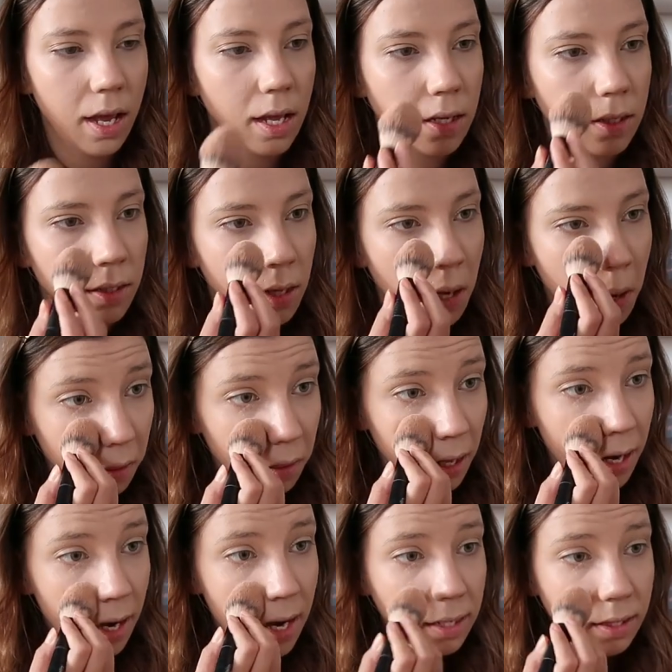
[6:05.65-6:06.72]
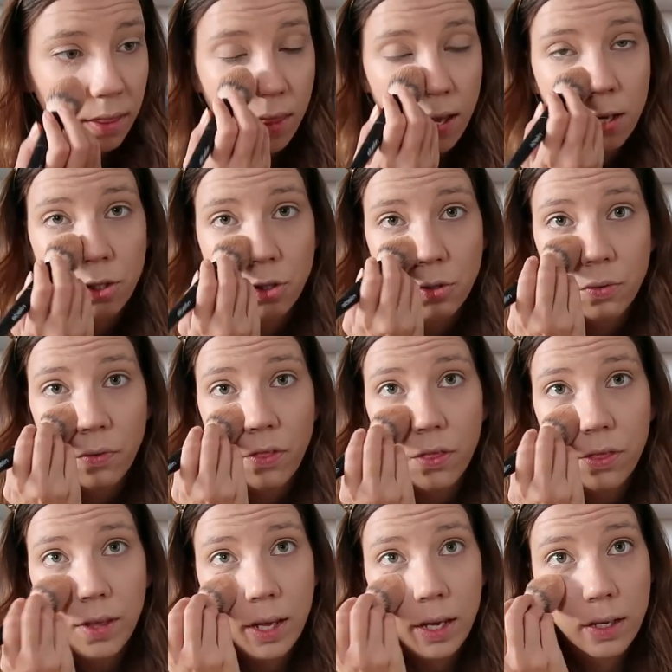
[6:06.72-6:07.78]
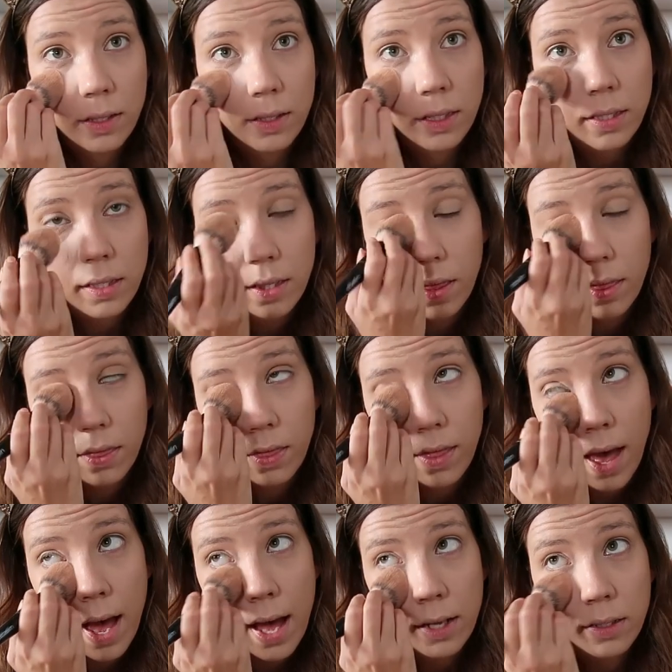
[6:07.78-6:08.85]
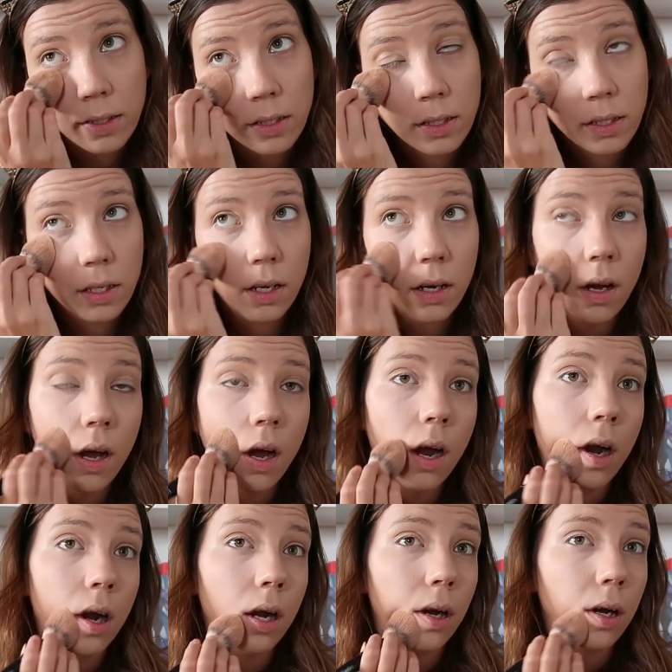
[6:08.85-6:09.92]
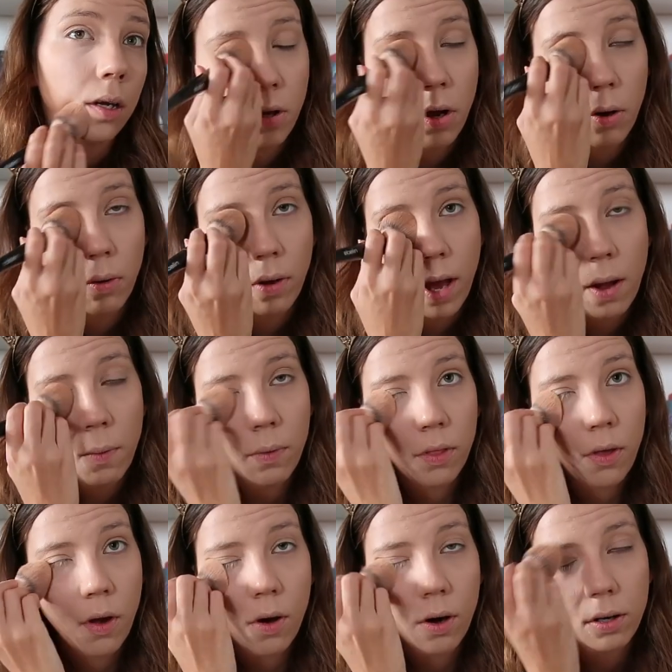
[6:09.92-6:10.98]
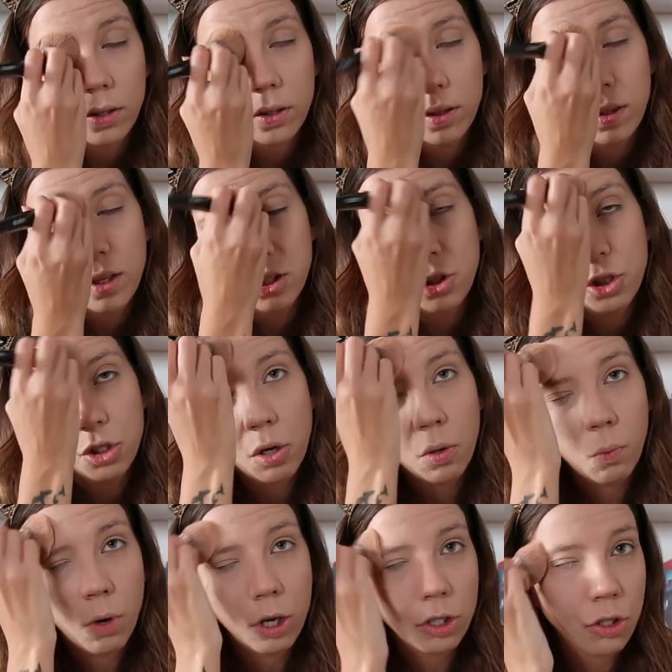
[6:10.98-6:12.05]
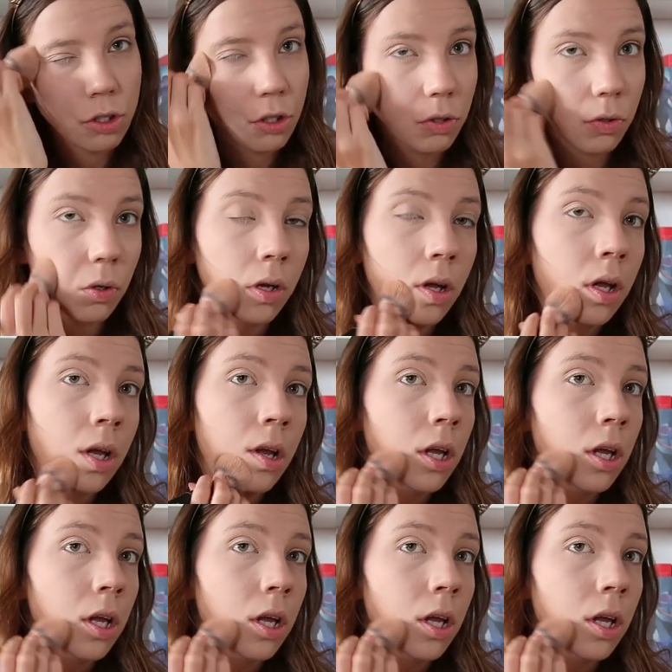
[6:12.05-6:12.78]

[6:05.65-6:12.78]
And they let her do things that are not okay with her, that she don't want to do.